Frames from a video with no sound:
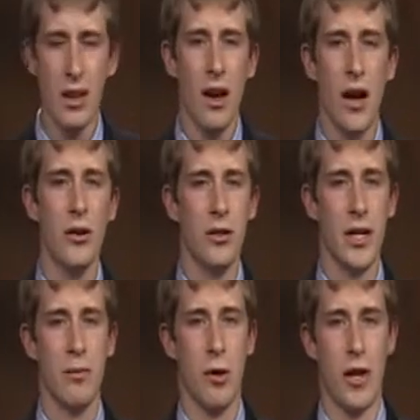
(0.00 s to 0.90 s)
I
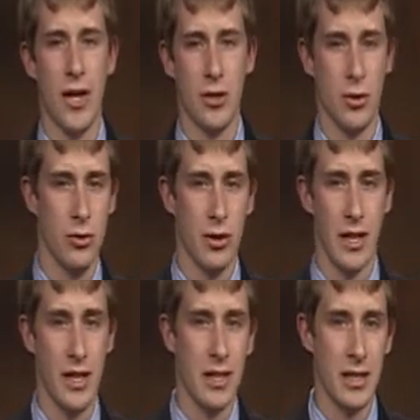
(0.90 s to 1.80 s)
understand the Marquette students
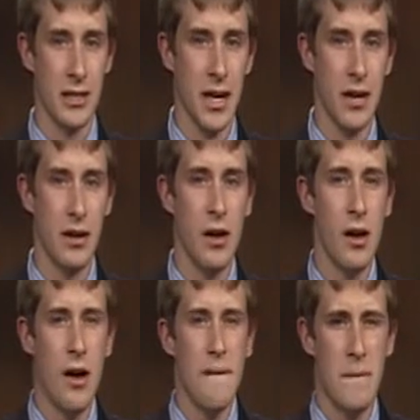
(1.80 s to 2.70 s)
getting excited,
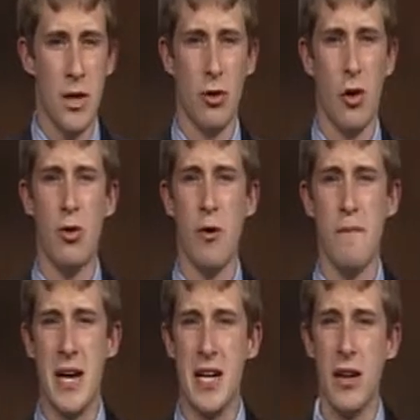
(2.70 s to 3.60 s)
but the local
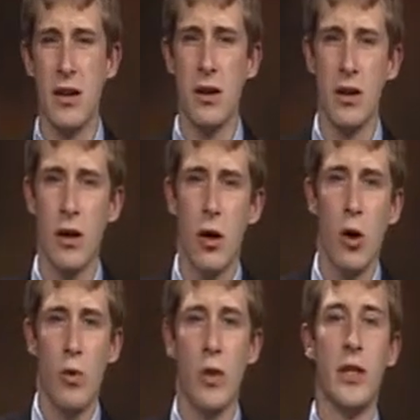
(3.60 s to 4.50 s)
media,
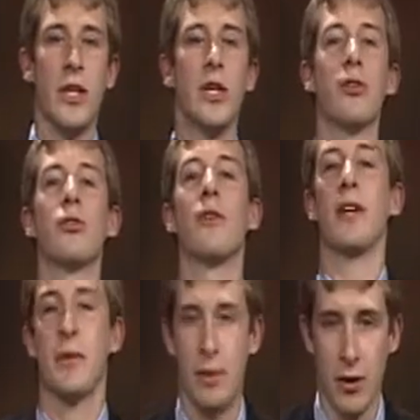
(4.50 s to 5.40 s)
with years of
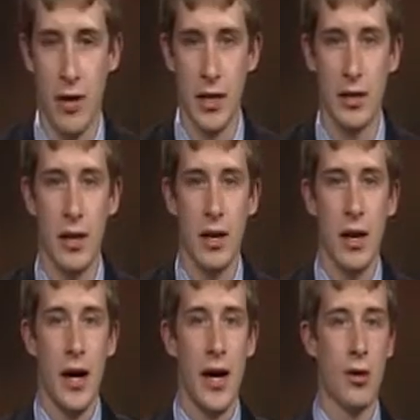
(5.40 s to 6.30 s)
experience
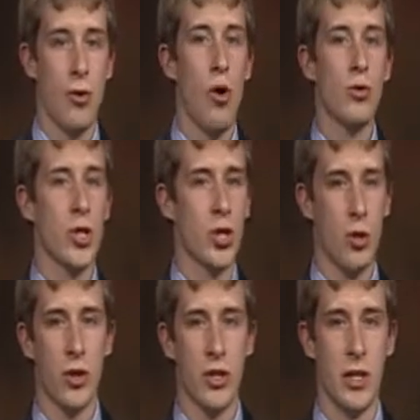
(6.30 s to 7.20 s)
and their own
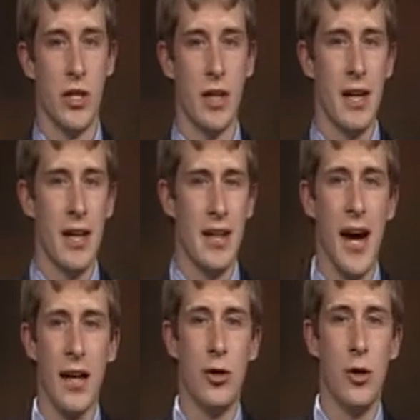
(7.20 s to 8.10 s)
sources
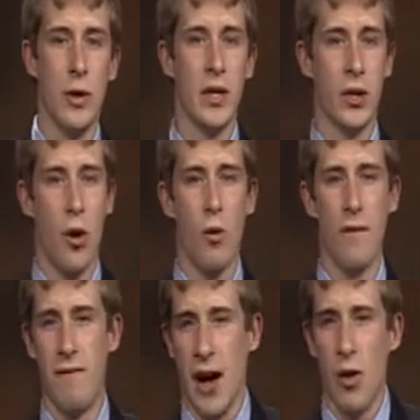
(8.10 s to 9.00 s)
not doing their own
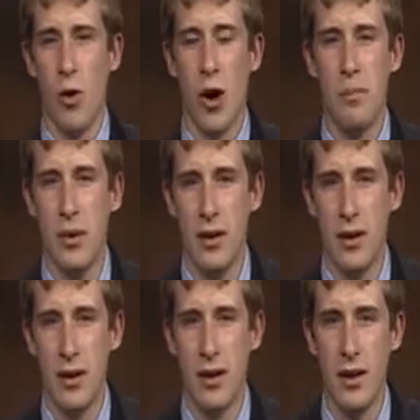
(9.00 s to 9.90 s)
follow-up,
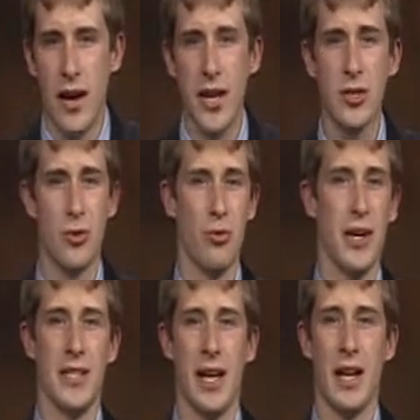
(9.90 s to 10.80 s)
that's
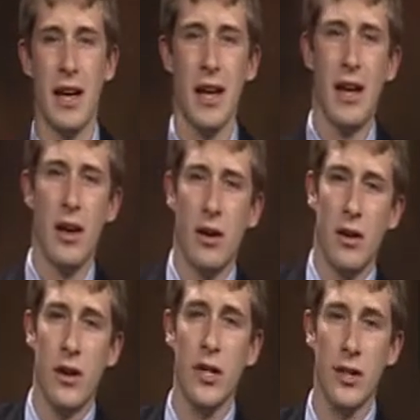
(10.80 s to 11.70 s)
crazy.
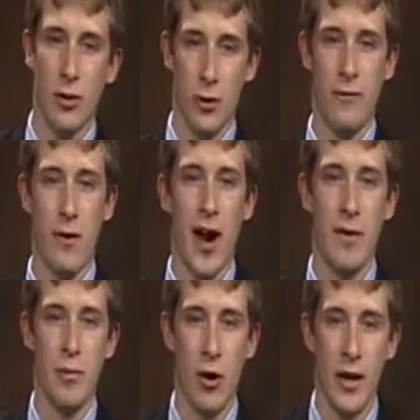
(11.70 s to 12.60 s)
Lesson learned for
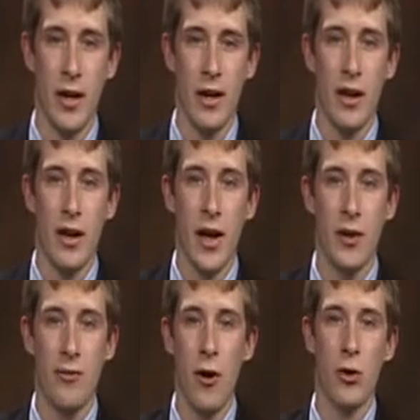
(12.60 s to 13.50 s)
everybody.
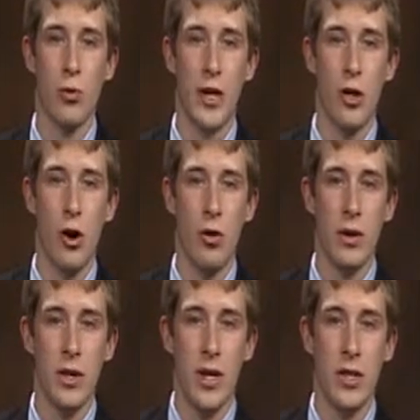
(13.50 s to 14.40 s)
As far as we know,
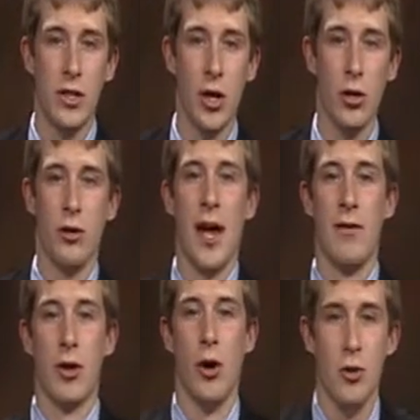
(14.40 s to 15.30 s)
they still don't have
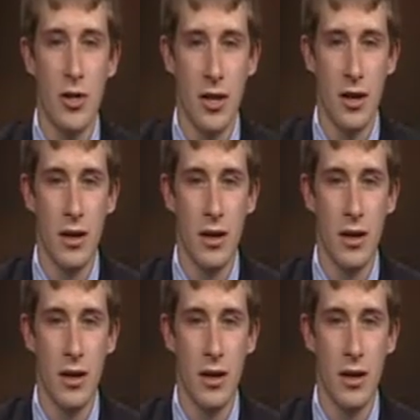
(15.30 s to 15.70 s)
a coach.